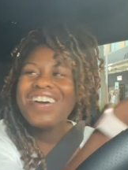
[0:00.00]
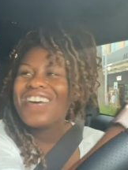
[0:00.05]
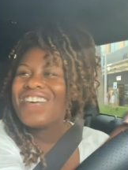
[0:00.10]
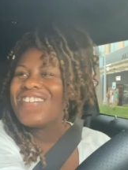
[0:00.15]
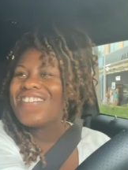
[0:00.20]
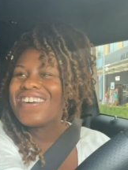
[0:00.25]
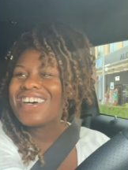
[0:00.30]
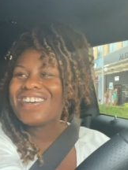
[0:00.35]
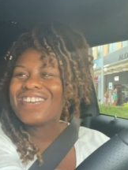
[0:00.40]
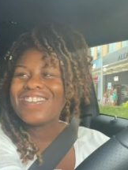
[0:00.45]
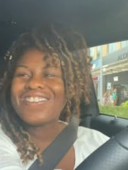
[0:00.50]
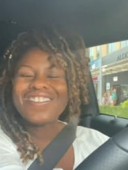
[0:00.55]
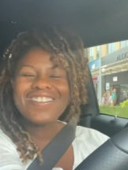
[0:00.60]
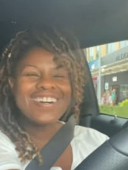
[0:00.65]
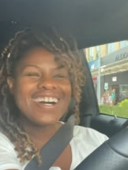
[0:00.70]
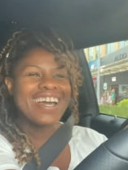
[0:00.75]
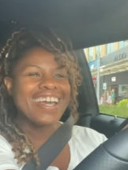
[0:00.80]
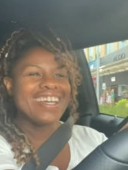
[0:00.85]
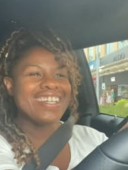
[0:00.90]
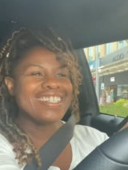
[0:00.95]
But ooh,
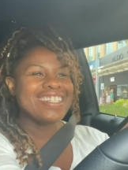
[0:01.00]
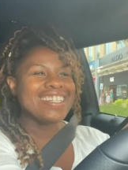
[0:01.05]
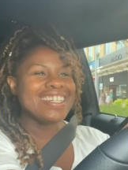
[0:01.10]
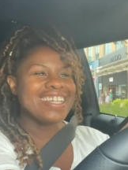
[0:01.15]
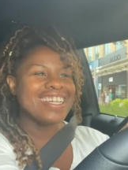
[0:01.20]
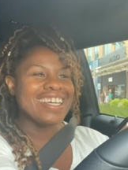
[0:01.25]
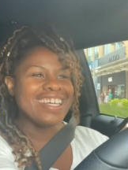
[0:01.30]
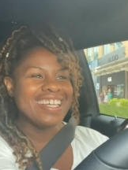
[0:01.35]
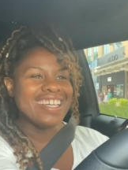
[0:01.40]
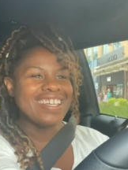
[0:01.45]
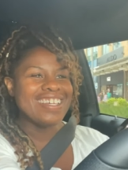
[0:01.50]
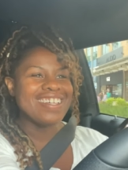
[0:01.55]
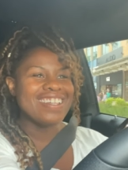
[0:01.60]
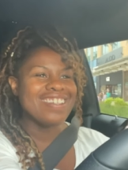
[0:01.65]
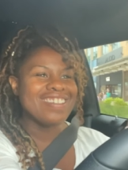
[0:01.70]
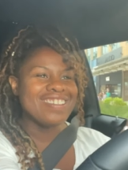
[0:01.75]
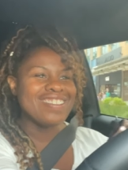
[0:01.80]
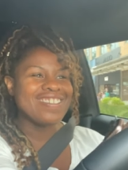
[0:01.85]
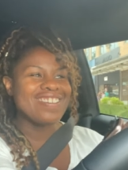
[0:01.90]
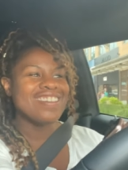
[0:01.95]

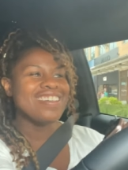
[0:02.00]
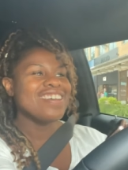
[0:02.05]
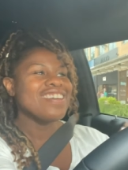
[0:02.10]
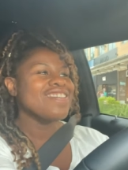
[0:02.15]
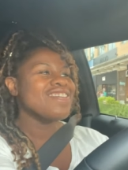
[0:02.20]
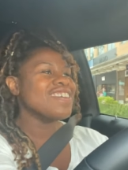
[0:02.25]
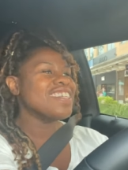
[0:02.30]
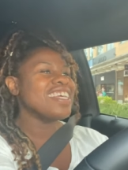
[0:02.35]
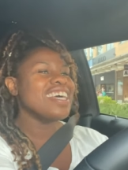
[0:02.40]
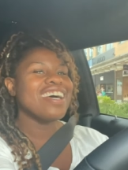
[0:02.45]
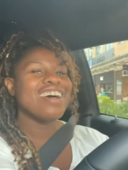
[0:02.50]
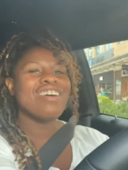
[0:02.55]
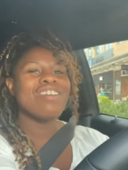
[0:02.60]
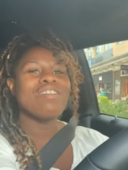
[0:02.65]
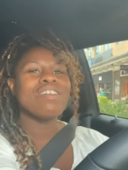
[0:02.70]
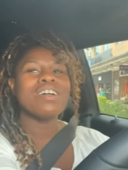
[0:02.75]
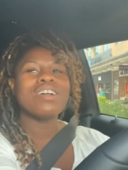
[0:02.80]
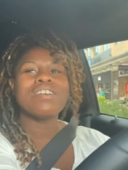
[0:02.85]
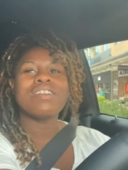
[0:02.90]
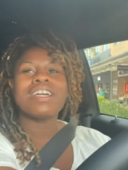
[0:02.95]
H&M. But then I don't
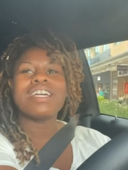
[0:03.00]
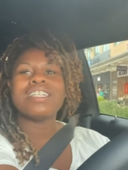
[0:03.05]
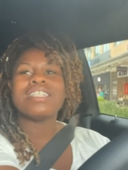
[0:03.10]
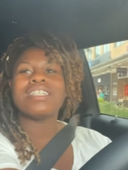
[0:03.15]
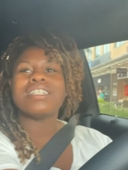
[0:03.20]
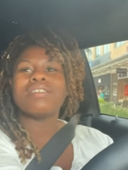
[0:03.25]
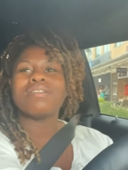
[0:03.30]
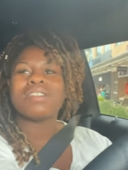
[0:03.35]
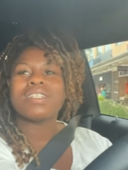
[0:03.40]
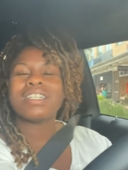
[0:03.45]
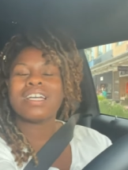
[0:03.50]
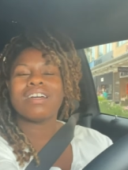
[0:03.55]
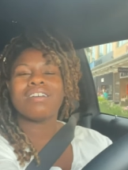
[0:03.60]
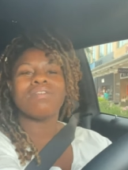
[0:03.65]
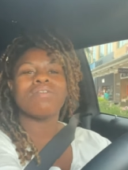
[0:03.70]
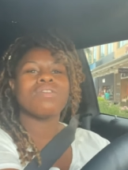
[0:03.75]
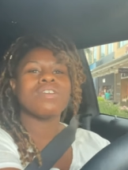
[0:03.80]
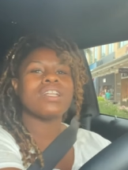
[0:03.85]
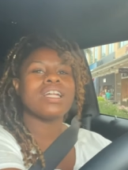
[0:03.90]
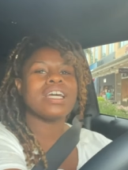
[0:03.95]
want to go to H&M because I
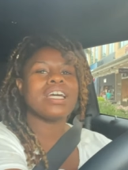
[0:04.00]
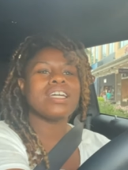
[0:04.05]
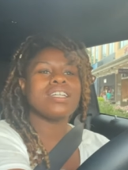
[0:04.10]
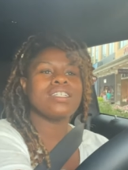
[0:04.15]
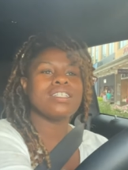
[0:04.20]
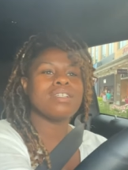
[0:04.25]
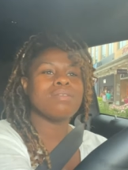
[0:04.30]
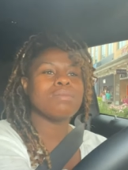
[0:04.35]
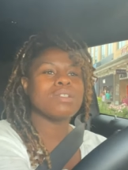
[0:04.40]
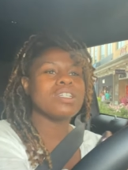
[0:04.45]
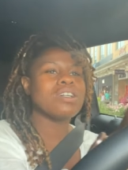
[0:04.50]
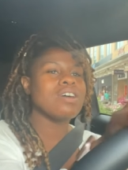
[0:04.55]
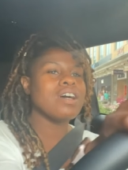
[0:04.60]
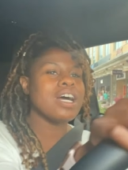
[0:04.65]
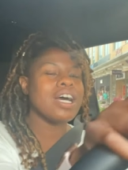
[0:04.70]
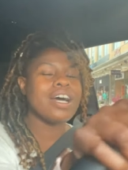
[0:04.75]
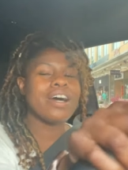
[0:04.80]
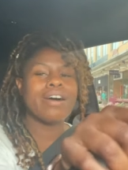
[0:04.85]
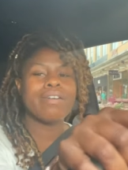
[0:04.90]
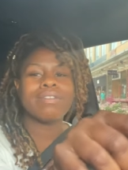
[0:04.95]
don't feel like H&M is going to
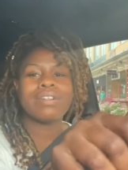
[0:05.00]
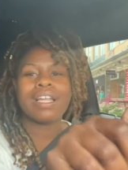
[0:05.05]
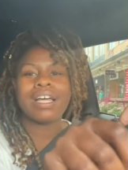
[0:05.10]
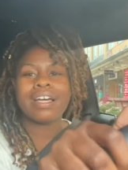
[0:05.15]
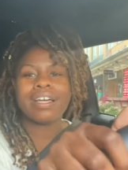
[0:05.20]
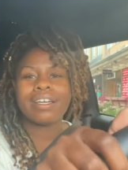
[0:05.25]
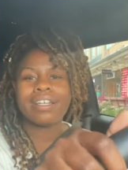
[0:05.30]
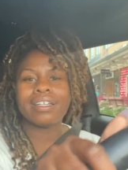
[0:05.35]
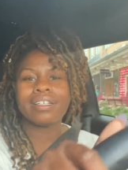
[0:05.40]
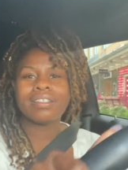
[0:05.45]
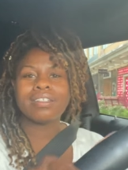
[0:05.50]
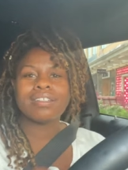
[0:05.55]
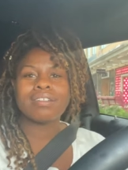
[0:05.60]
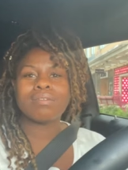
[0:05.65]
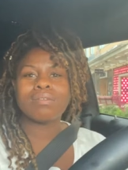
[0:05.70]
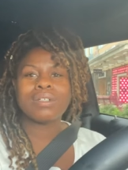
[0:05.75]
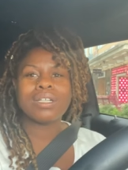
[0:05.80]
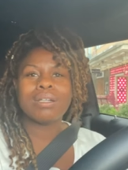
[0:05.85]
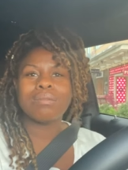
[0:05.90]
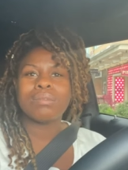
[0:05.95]
have like
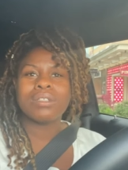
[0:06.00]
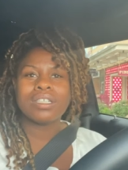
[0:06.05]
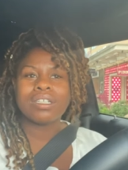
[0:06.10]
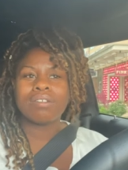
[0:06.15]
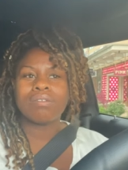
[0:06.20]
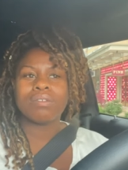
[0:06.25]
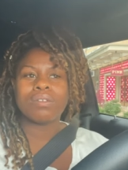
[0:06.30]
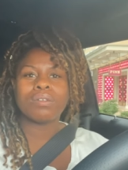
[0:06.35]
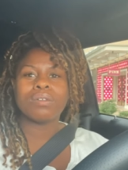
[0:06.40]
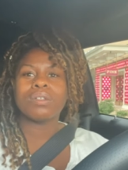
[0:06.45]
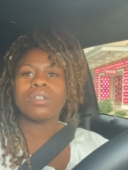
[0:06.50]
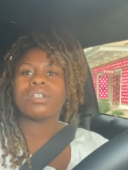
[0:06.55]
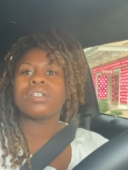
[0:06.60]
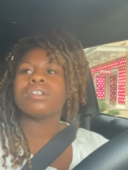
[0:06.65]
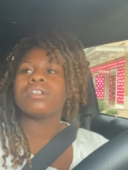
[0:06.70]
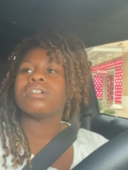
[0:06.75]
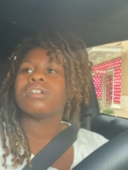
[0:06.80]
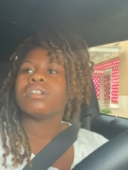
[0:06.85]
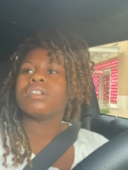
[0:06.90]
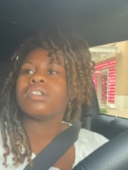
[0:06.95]
what I'm looking for.
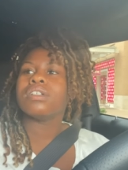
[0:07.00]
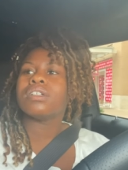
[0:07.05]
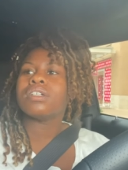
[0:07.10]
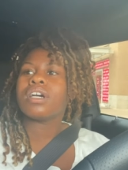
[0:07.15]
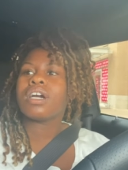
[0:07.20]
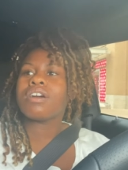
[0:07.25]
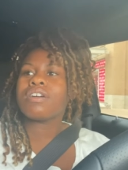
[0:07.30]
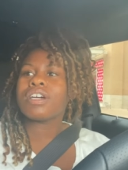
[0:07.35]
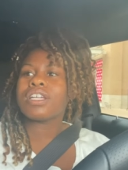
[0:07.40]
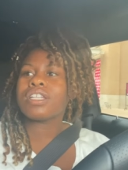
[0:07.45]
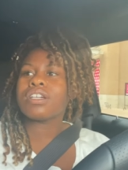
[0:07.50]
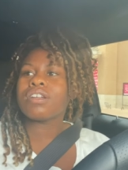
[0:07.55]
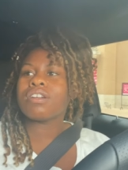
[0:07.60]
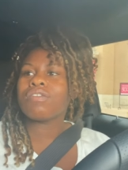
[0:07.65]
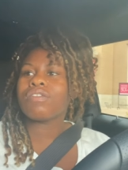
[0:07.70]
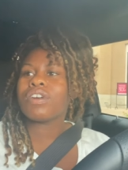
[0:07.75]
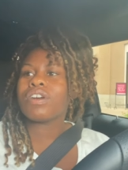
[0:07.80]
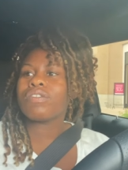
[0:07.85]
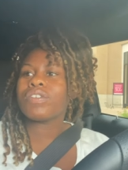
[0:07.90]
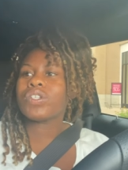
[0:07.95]
I'd rather go to
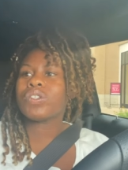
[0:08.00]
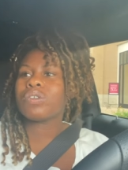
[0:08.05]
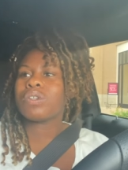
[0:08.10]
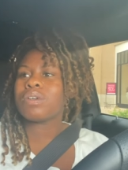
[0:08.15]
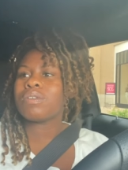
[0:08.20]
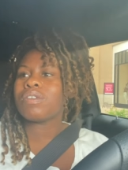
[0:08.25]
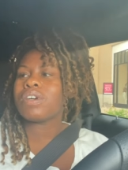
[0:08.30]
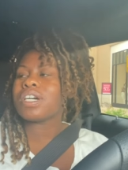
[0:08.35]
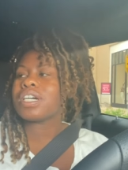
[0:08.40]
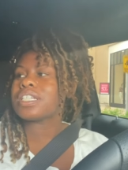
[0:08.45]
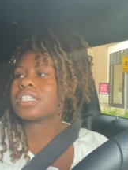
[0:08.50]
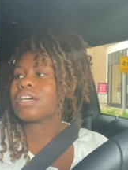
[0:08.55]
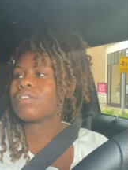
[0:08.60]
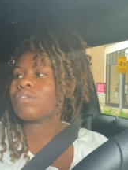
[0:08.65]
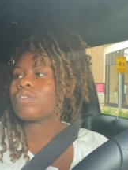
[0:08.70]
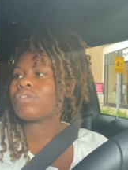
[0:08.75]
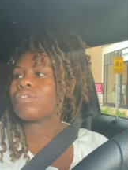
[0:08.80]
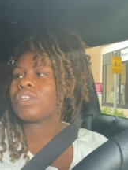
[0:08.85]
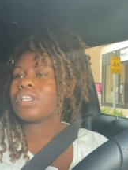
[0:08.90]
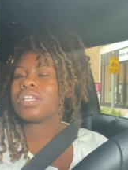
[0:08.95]
Forever 21 because I have
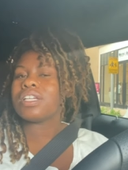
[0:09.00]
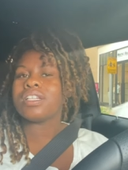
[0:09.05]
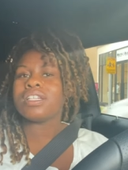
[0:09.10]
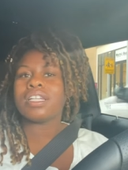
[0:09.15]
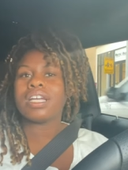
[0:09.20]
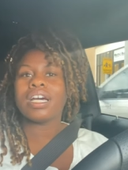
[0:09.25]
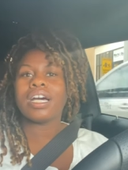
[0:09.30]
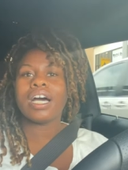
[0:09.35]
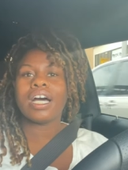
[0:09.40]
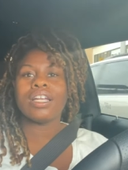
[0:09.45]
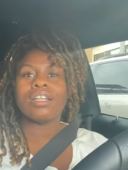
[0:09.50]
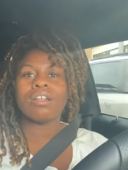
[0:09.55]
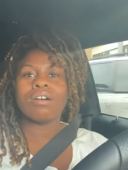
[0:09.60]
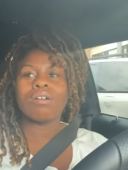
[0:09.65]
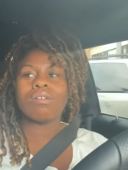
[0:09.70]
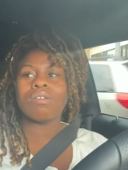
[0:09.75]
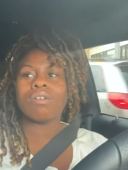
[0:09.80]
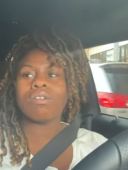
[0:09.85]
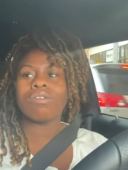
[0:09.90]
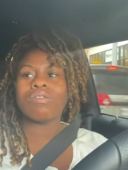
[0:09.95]
a feeling that I
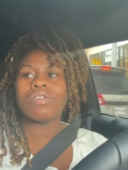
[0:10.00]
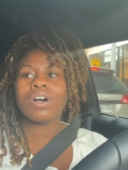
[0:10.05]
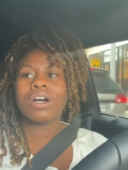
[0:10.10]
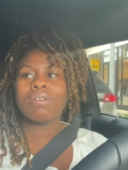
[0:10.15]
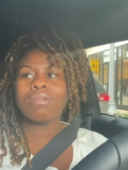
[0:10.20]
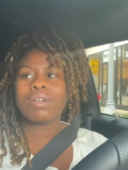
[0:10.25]
know I'm going to find